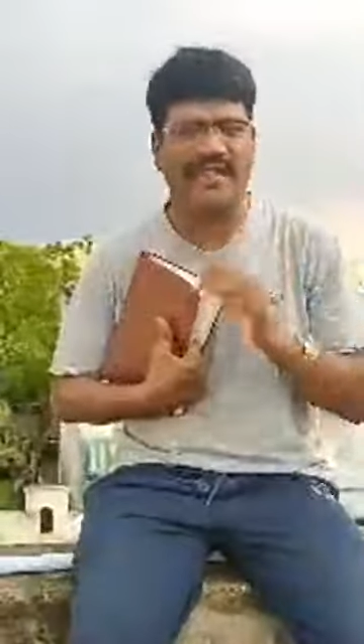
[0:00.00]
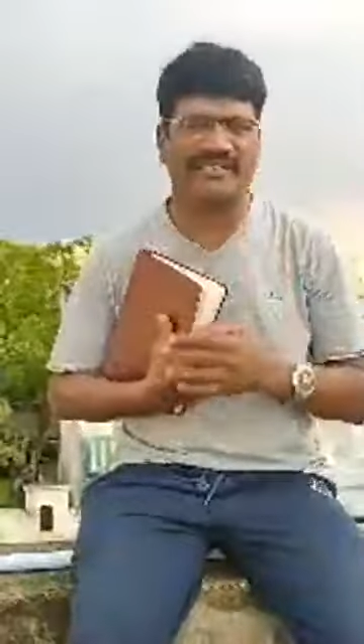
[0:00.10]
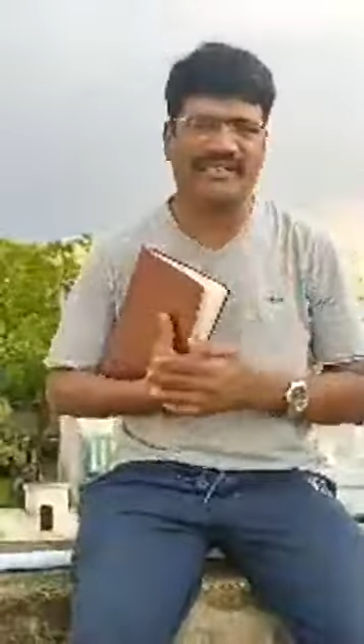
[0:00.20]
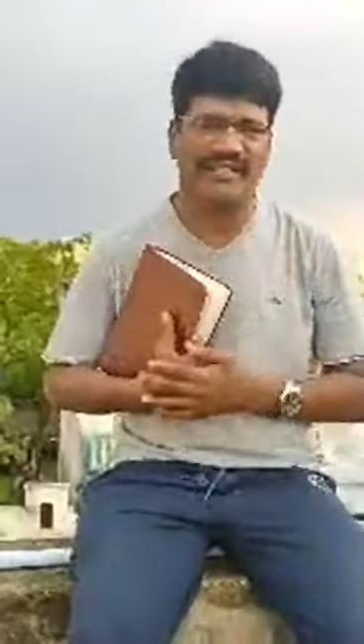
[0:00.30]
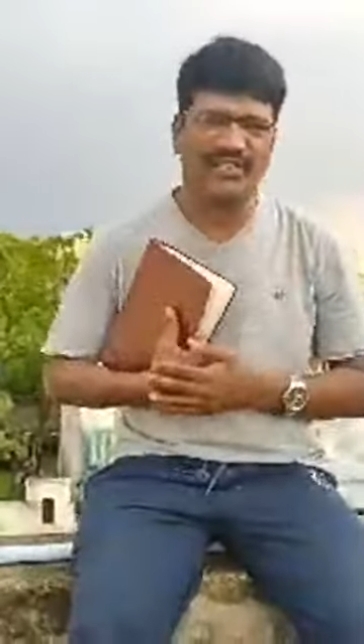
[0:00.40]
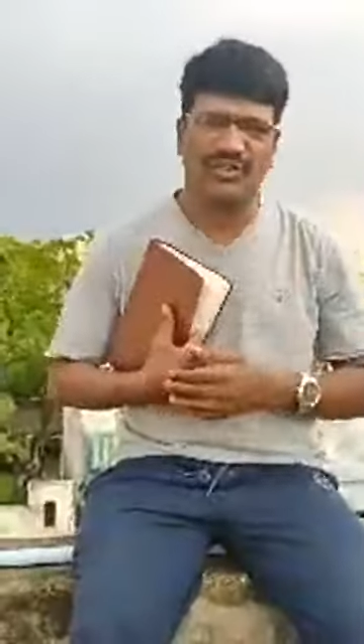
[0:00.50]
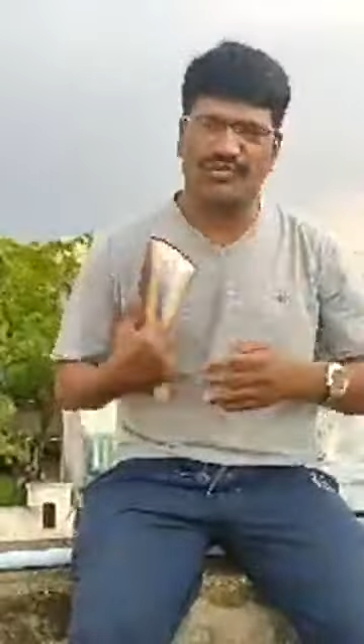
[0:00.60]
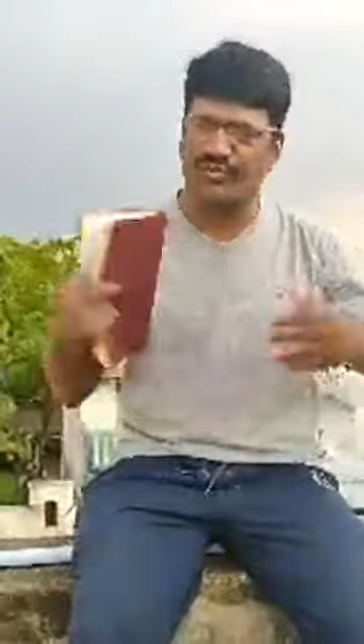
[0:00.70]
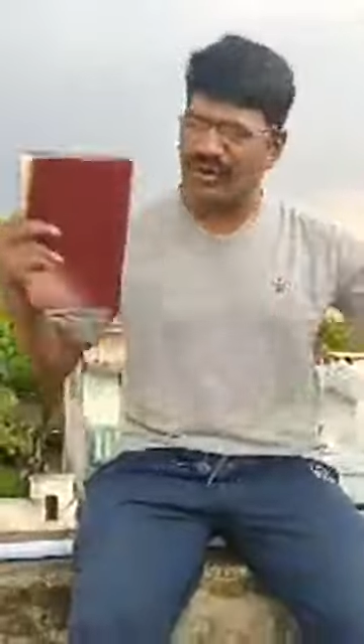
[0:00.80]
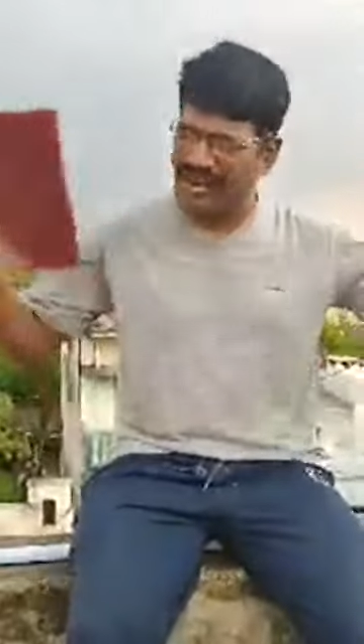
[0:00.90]
So
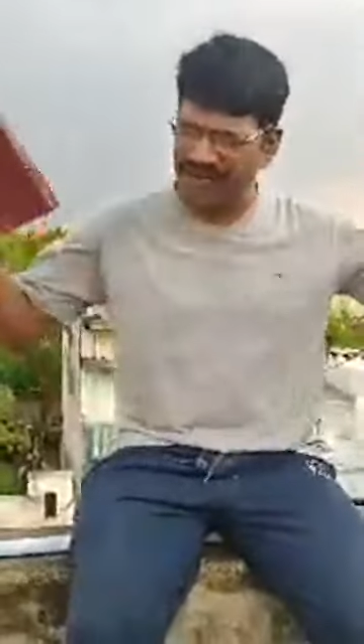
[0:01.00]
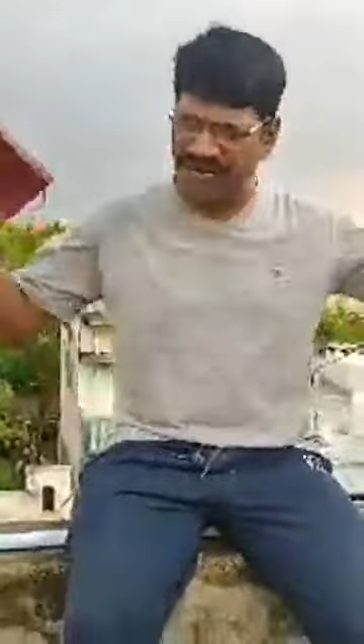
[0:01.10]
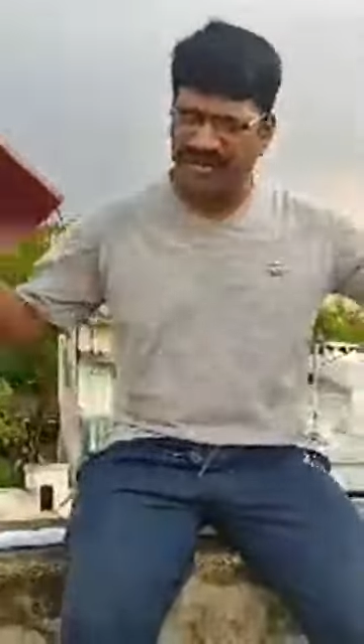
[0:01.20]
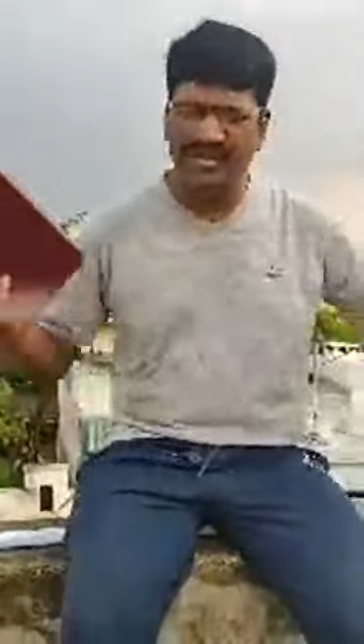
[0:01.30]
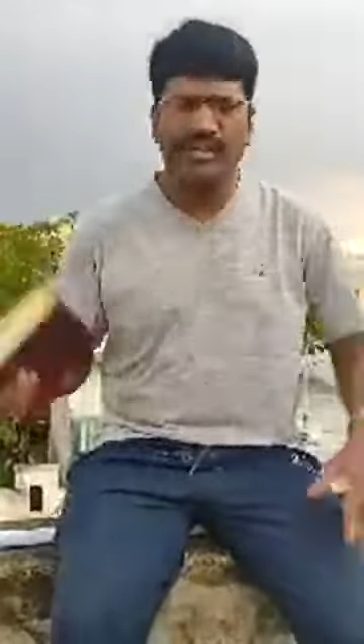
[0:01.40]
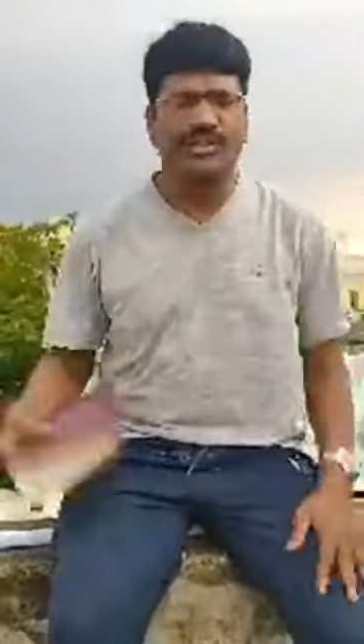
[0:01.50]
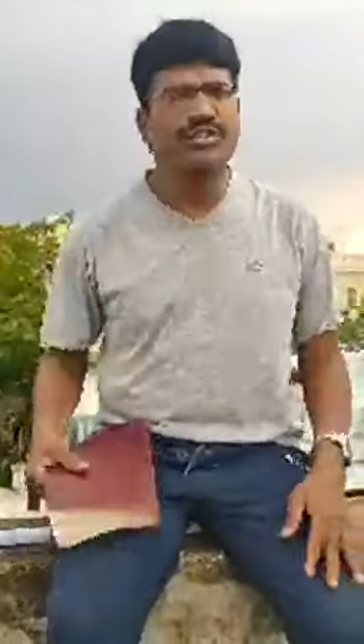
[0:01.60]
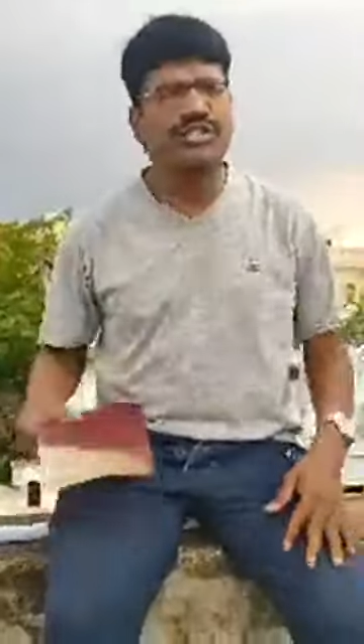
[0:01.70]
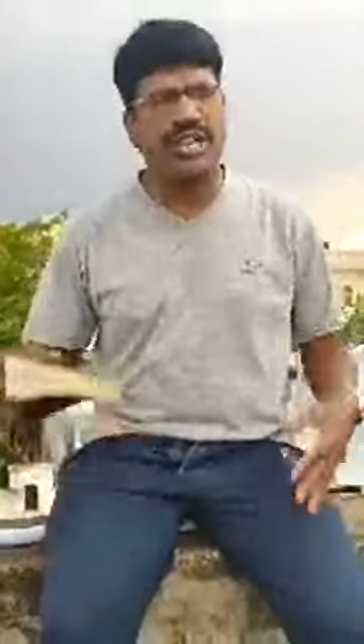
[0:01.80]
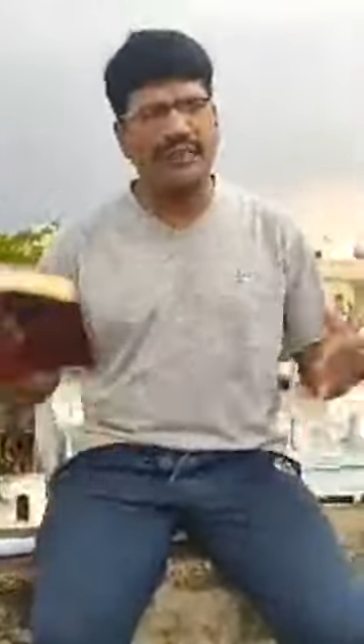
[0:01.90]
forever. You shall be
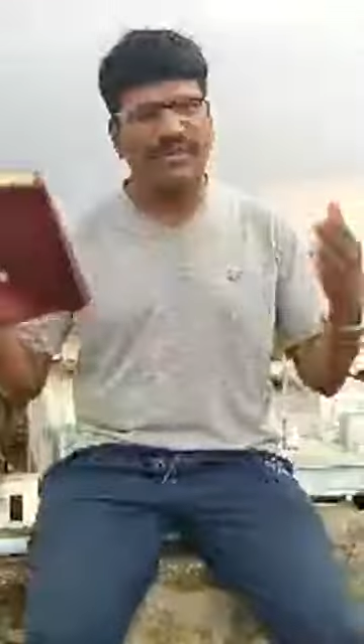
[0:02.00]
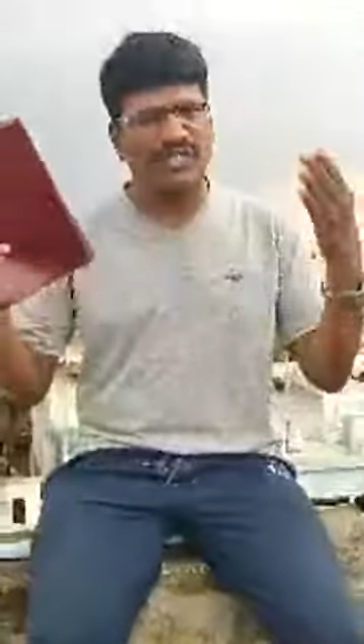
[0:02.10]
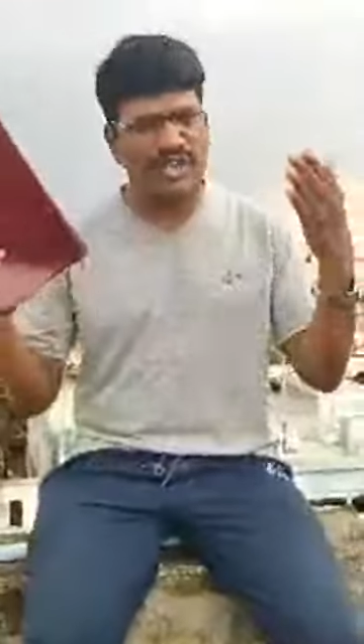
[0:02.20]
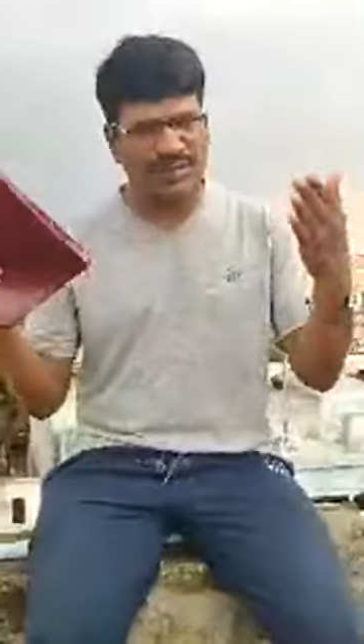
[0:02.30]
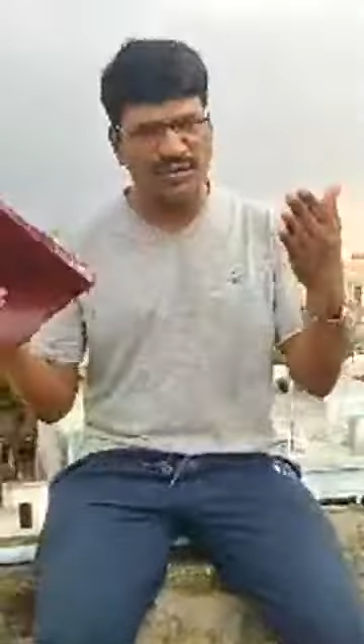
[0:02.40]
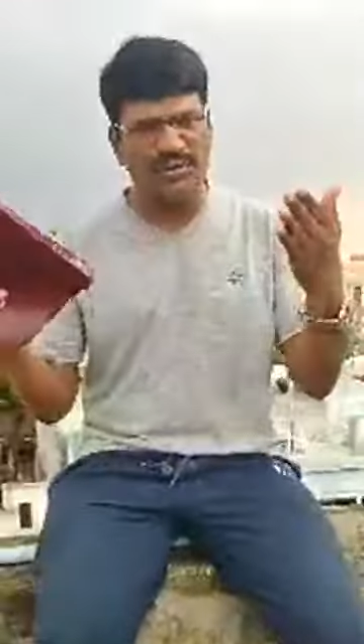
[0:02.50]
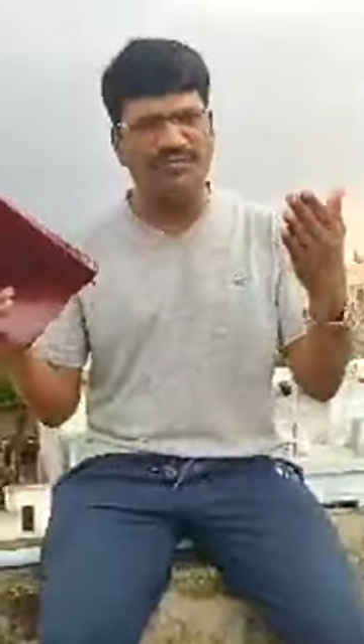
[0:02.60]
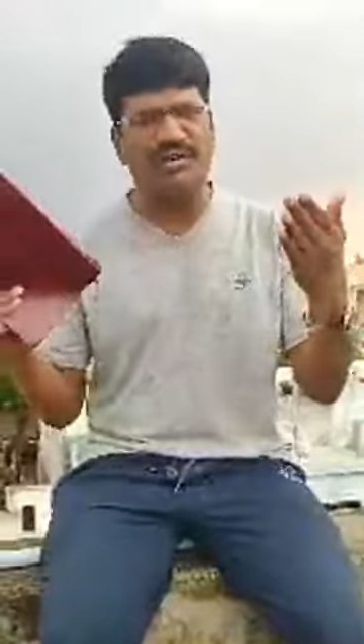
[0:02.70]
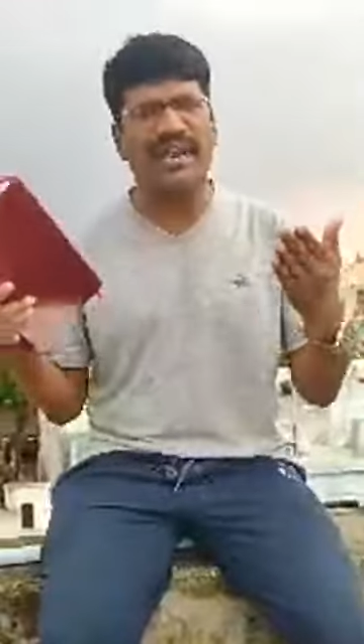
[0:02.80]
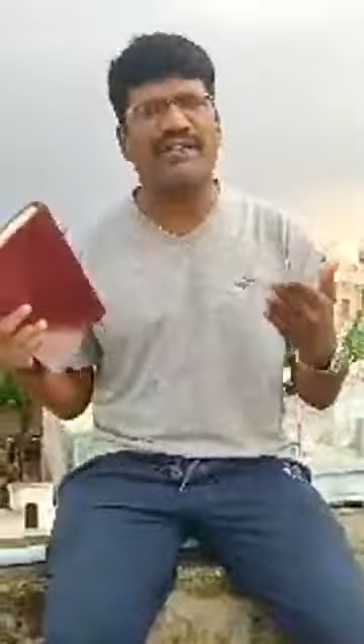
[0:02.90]
secure
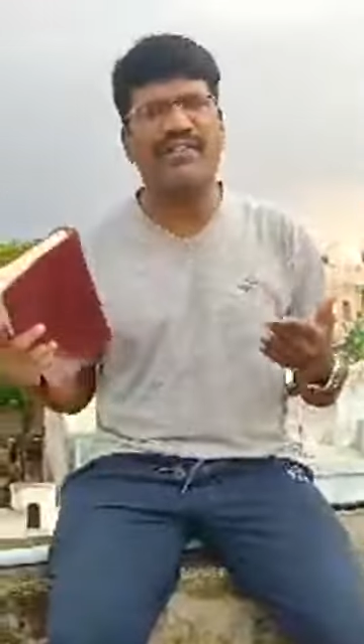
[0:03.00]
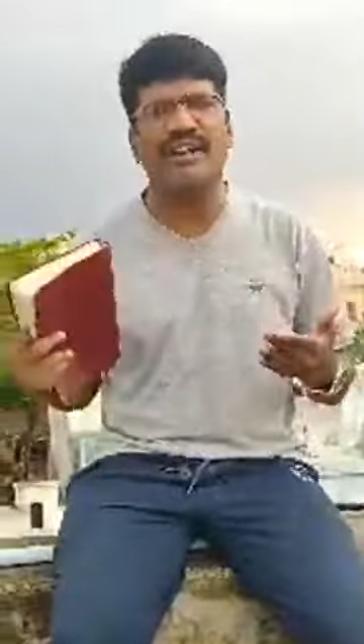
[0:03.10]
forever.